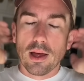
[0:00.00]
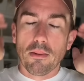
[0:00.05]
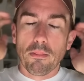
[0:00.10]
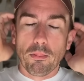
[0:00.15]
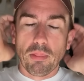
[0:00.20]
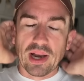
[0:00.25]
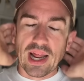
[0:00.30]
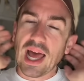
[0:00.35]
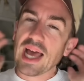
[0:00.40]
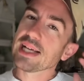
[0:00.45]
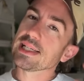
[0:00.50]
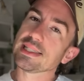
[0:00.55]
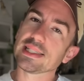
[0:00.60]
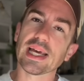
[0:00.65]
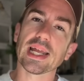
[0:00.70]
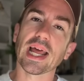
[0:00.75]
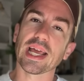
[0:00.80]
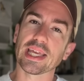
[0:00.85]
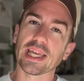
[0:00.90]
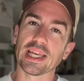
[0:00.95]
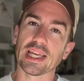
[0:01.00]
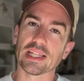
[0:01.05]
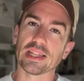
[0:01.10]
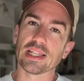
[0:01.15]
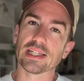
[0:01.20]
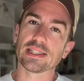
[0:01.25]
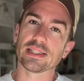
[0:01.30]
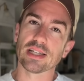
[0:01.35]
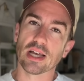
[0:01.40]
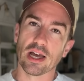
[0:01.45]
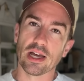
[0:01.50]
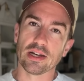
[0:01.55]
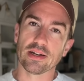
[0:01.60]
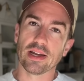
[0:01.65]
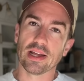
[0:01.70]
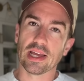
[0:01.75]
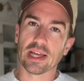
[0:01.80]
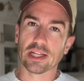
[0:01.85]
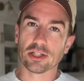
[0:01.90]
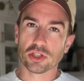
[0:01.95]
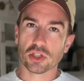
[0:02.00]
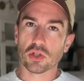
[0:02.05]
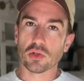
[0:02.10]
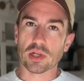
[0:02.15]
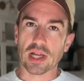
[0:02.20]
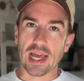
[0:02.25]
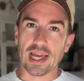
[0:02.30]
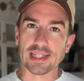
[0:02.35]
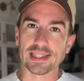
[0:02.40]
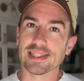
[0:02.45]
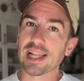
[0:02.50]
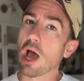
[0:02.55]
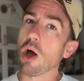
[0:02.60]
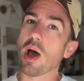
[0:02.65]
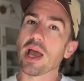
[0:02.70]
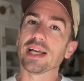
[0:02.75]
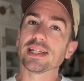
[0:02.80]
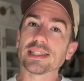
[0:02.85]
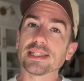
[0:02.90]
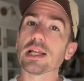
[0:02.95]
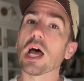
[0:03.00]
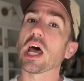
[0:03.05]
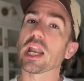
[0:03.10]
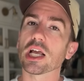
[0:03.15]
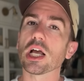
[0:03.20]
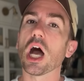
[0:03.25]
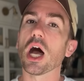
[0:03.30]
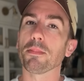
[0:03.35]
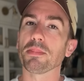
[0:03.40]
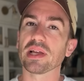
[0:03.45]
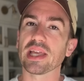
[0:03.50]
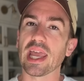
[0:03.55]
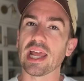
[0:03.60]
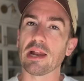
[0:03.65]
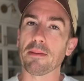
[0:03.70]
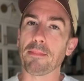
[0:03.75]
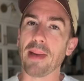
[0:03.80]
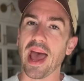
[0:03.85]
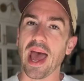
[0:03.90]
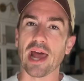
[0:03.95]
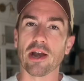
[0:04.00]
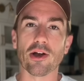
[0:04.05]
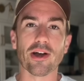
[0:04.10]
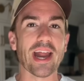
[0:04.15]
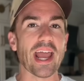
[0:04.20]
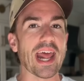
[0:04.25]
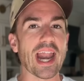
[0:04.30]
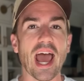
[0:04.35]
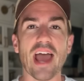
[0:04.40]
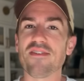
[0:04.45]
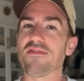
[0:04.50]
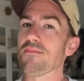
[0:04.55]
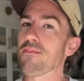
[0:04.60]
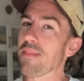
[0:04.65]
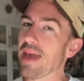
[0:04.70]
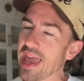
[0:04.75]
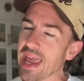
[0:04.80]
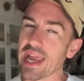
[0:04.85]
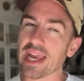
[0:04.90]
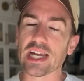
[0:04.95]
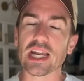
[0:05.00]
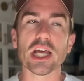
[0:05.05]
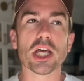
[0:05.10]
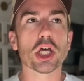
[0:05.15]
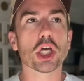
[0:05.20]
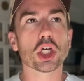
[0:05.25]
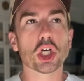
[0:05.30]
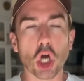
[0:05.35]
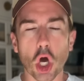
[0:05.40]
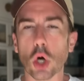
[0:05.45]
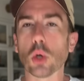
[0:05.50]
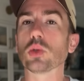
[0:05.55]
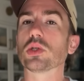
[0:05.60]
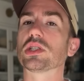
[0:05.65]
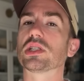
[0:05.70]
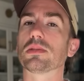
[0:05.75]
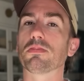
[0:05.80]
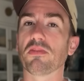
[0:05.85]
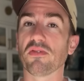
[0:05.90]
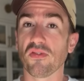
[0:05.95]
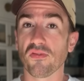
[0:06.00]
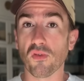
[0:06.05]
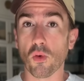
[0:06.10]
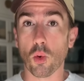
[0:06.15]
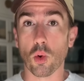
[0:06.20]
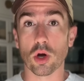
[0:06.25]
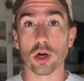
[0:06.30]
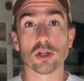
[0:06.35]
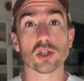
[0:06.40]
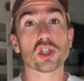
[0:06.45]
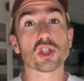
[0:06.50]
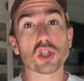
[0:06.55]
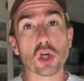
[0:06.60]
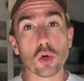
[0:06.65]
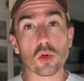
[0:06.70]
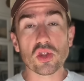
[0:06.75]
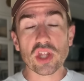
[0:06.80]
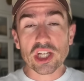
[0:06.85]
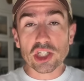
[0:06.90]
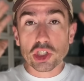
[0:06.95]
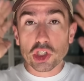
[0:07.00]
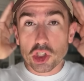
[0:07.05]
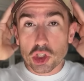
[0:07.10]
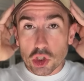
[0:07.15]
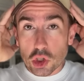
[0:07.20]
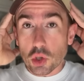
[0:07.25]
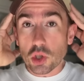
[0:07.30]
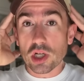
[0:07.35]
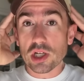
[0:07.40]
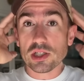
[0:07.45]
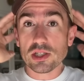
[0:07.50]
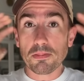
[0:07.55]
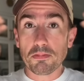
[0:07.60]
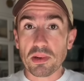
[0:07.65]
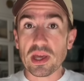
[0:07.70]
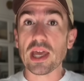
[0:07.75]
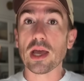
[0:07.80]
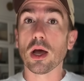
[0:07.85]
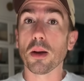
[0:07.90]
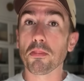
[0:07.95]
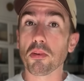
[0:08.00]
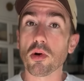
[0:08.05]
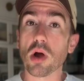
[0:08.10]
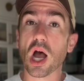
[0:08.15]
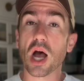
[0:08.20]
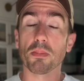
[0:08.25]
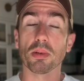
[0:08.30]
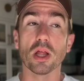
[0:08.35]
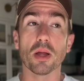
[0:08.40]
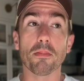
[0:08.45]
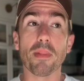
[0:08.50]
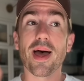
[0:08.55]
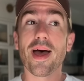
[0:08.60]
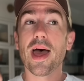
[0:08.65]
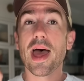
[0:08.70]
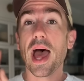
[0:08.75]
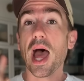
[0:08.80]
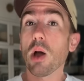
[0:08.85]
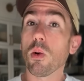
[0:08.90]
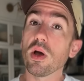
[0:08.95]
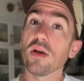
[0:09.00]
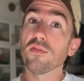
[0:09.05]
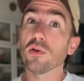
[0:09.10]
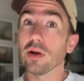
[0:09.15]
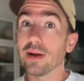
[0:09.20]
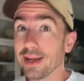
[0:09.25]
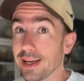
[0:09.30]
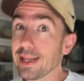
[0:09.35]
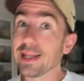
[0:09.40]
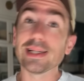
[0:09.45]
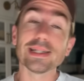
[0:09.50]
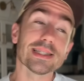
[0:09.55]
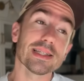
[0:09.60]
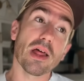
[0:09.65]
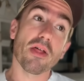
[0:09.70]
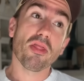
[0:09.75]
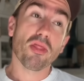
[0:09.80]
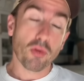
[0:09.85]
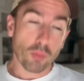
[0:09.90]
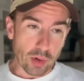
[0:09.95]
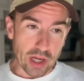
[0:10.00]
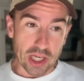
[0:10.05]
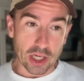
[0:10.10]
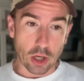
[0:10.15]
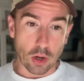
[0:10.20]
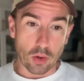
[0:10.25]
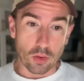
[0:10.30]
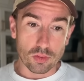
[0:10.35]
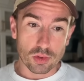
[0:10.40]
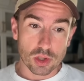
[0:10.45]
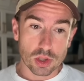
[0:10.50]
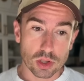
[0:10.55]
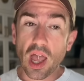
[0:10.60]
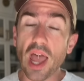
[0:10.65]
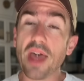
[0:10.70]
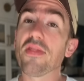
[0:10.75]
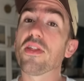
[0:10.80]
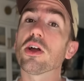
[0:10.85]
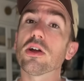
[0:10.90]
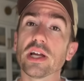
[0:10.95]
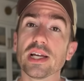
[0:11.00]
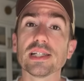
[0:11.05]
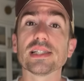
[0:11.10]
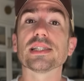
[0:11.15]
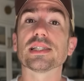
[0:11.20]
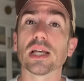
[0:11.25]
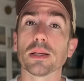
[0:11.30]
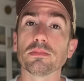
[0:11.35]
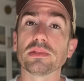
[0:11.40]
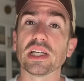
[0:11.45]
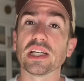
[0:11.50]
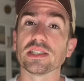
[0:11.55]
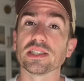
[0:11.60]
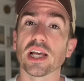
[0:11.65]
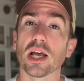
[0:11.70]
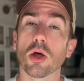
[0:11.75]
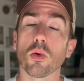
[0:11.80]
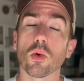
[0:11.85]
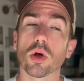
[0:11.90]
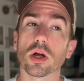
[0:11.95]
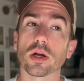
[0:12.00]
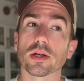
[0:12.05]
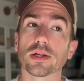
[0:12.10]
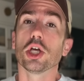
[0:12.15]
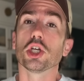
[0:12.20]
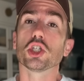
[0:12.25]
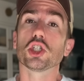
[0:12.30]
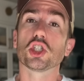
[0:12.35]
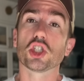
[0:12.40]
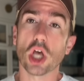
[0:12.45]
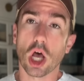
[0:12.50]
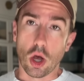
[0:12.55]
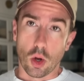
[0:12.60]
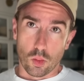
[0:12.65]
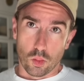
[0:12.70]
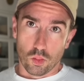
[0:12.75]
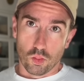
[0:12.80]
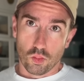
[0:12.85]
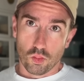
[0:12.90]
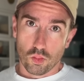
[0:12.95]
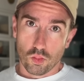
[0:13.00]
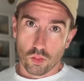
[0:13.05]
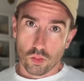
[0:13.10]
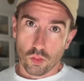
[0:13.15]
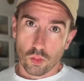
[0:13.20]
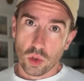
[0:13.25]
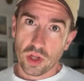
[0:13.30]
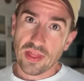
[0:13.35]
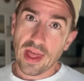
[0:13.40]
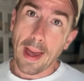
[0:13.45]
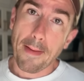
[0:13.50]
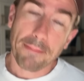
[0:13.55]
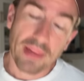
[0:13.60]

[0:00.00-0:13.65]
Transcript: But I said I can get this done in 2 days. Now, it's not a complicated pattern, and I've made coats before, so this shouldn't be a problem. However, it is 3 coats, and there is some detail work. So, with that